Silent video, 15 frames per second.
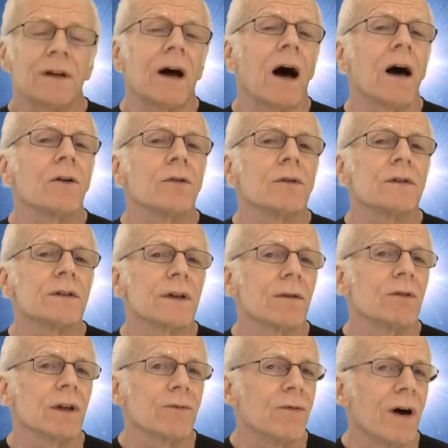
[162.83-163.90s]

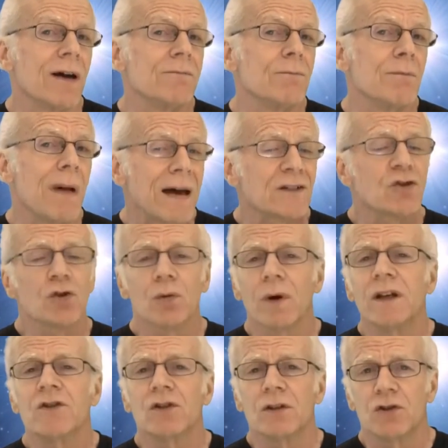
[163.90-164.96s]
175
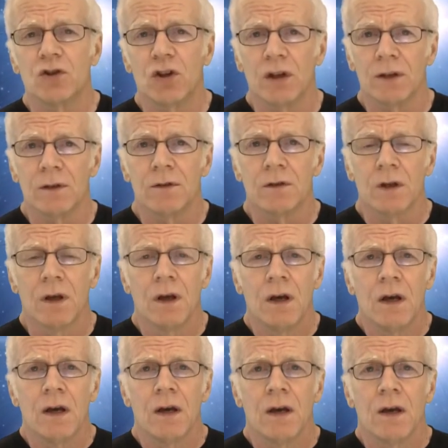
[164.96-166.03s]
maturation genes
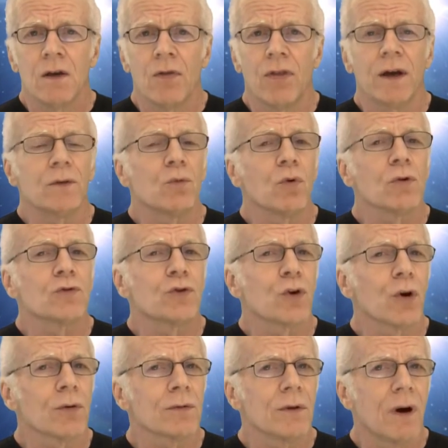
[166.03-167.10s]
that were
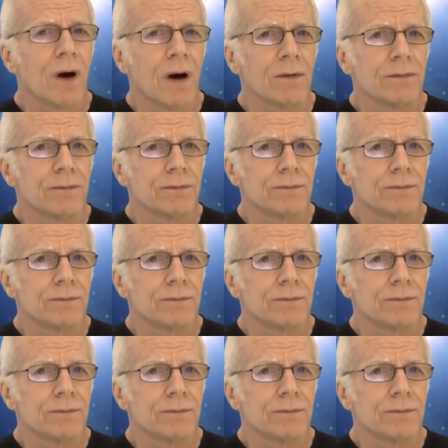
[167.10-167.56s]
turned off,